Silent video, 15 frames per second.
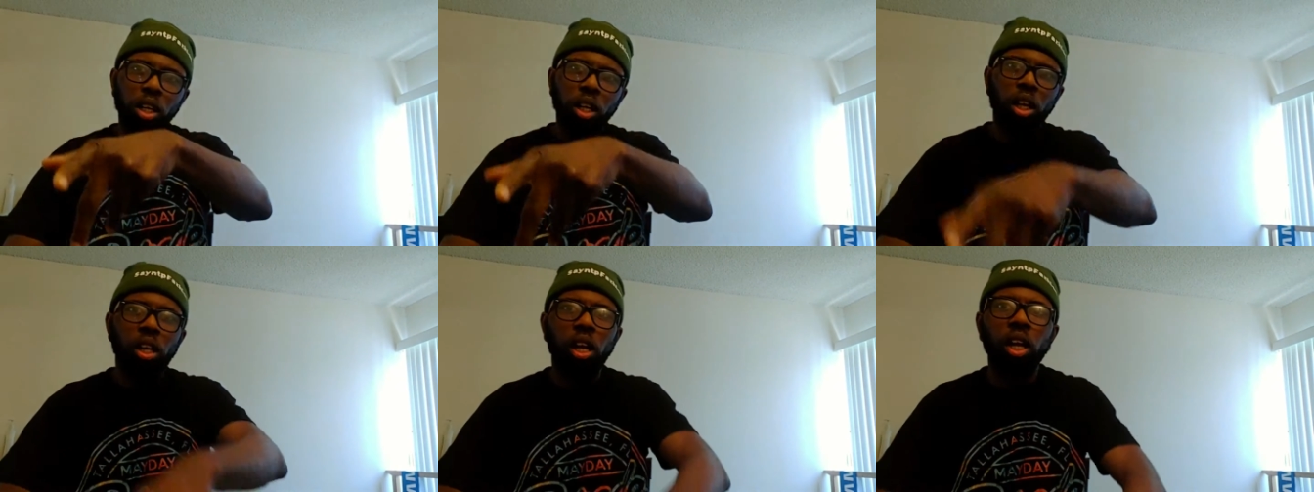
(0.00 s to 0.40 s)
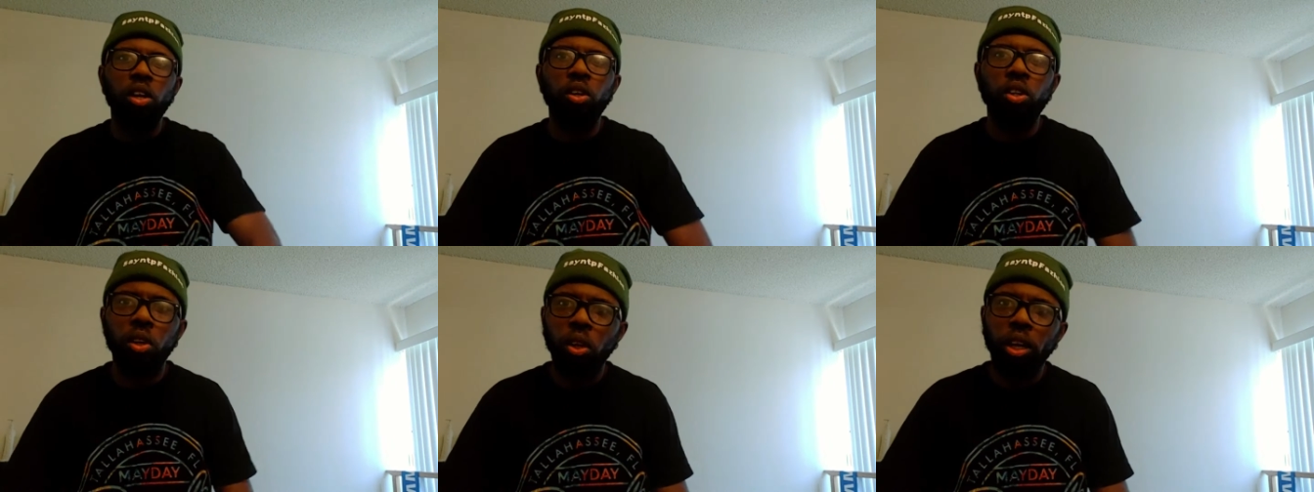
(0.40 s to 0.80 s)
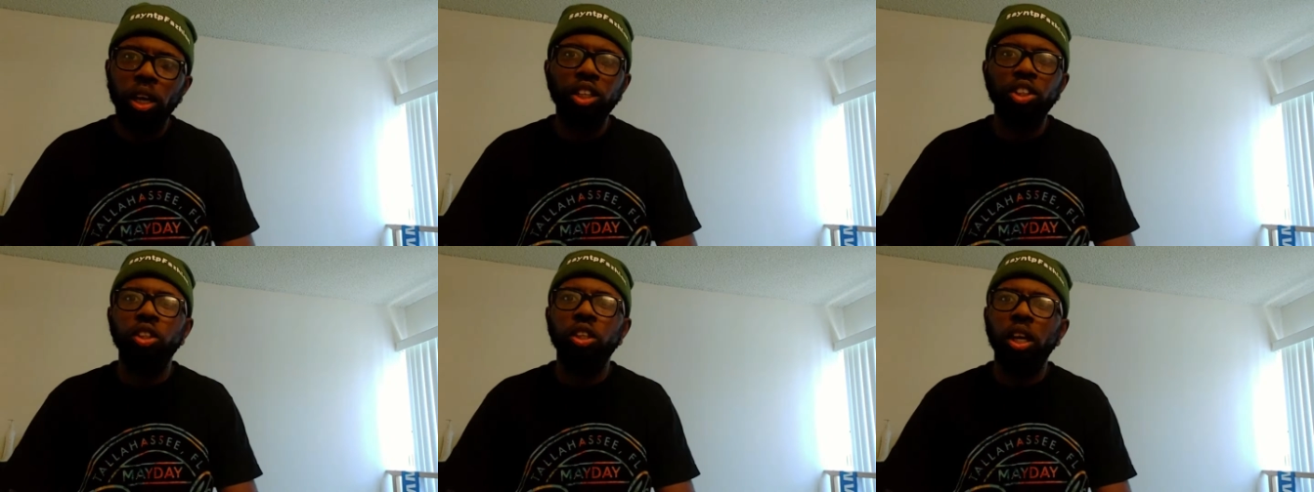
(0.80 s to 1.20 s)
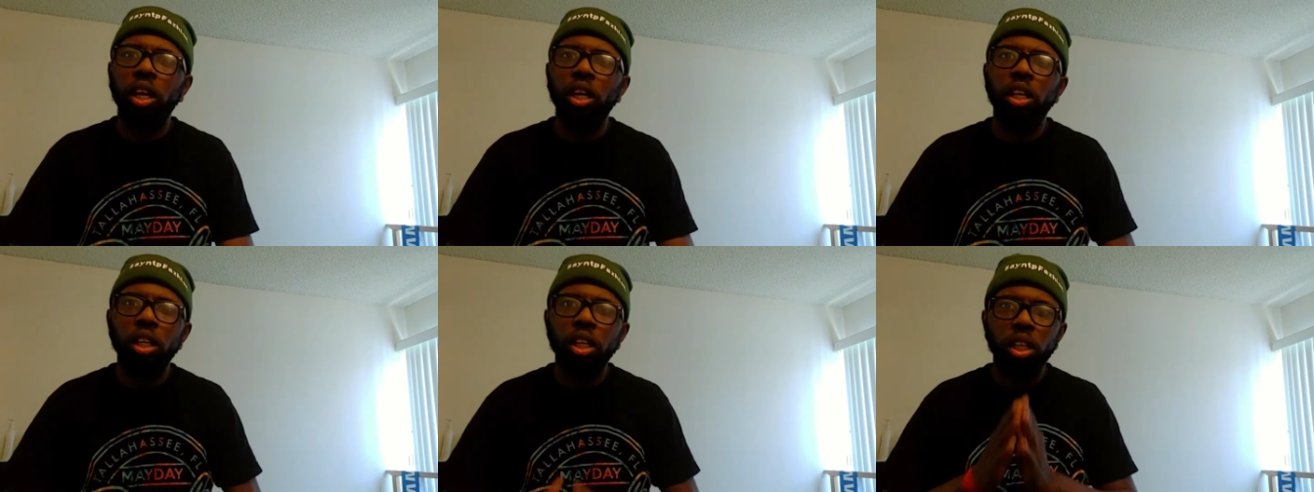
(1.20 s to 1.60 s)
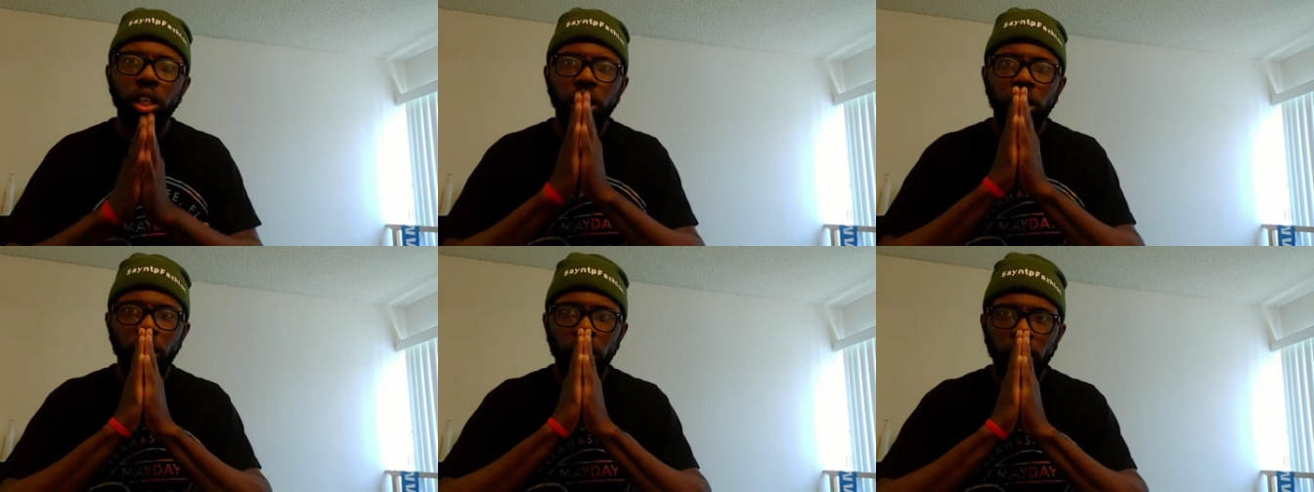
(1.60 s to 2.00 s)
let her know that each day,
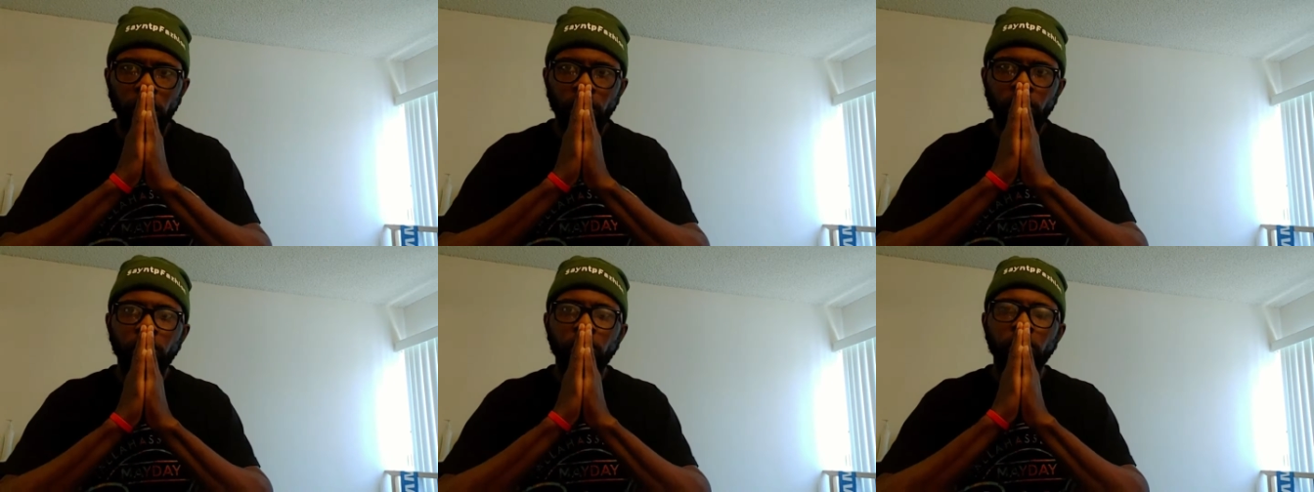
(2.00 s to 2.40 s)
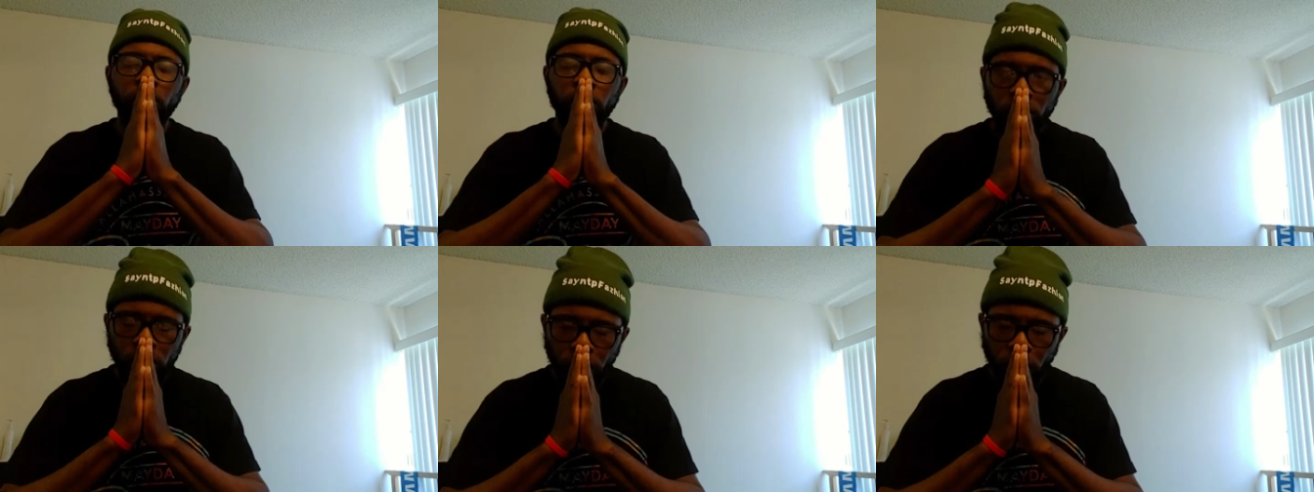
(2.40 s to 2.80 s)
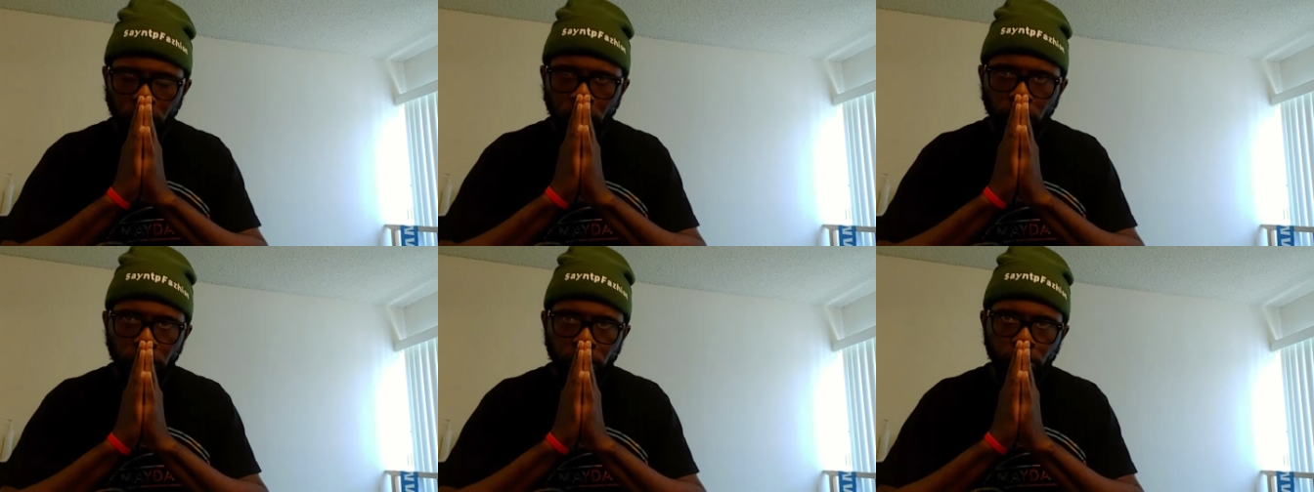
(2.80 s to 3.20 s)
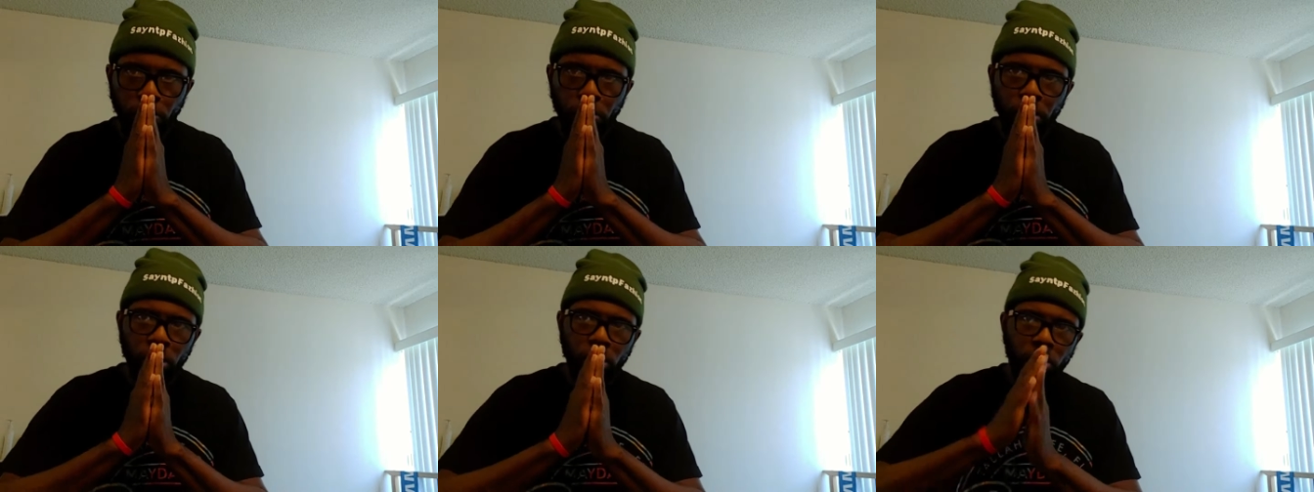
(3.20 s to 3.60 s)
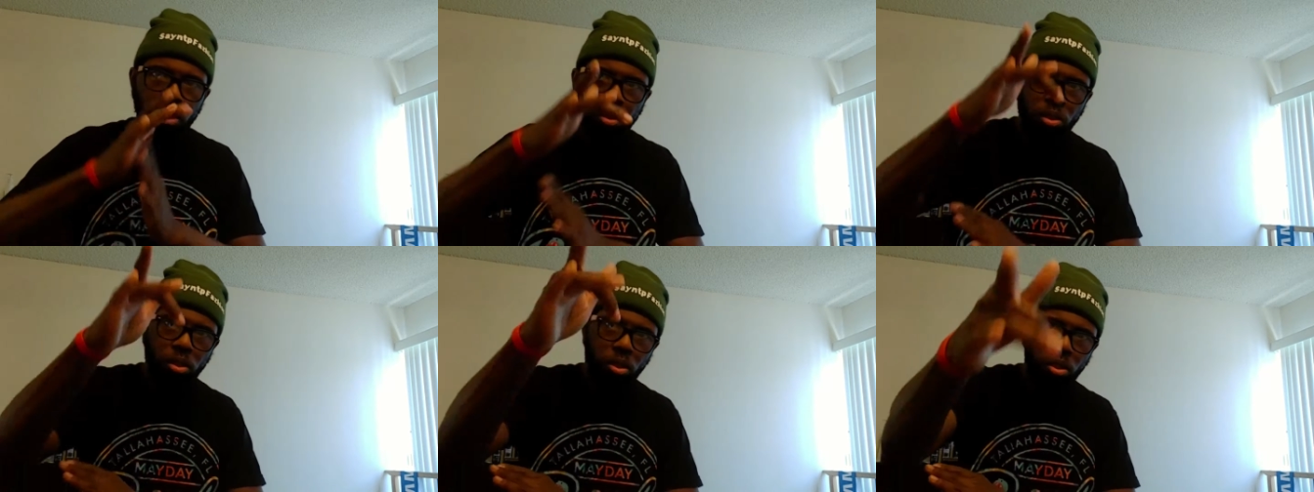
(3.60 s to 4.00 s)
and shout out to you, rest in peace.
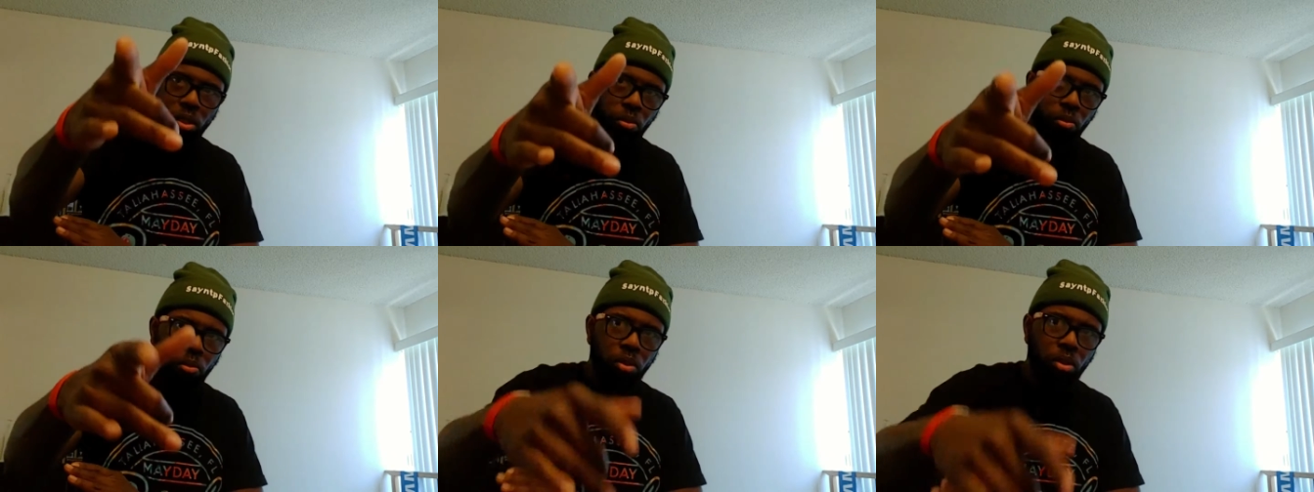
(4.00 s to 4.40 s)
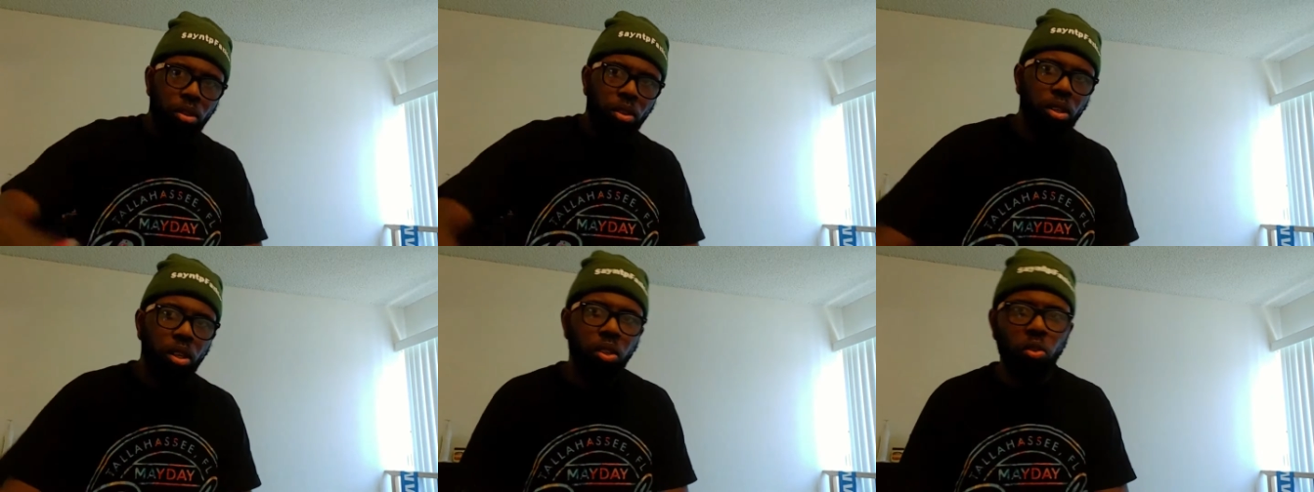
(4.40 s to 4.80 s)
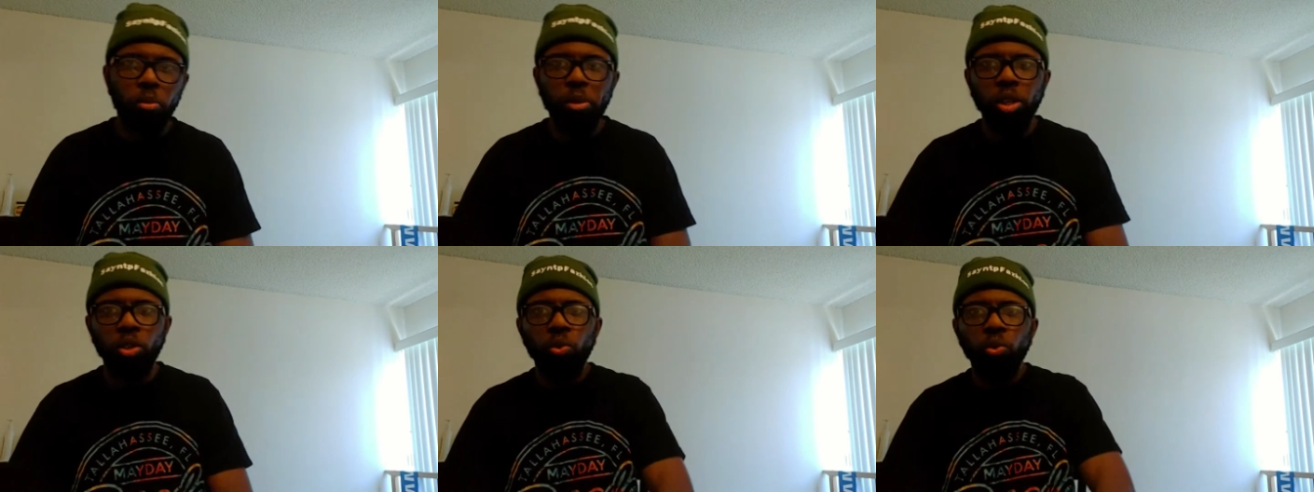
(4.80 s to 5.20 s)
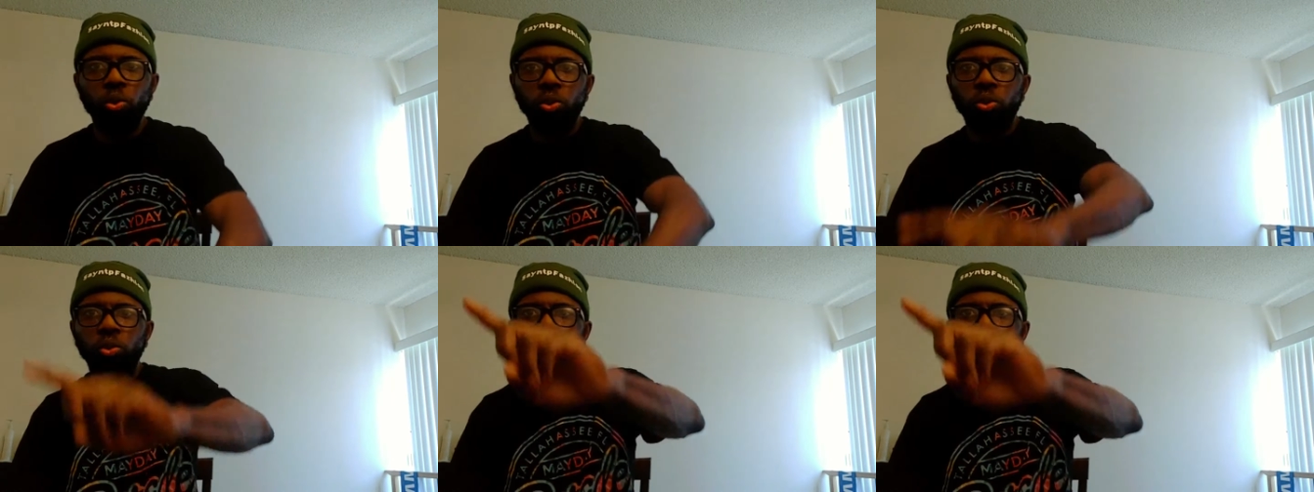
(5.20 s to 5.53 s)
Do my duties